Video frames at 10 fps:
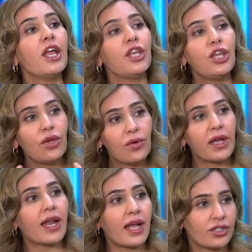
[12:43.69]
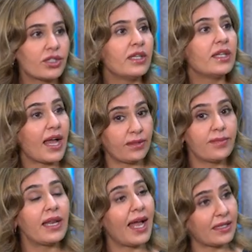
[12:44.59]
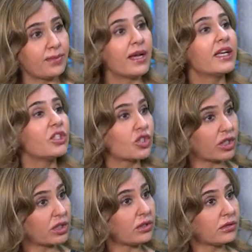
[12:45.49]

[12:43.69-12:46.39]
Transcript: you can actually, that melasma can trigger.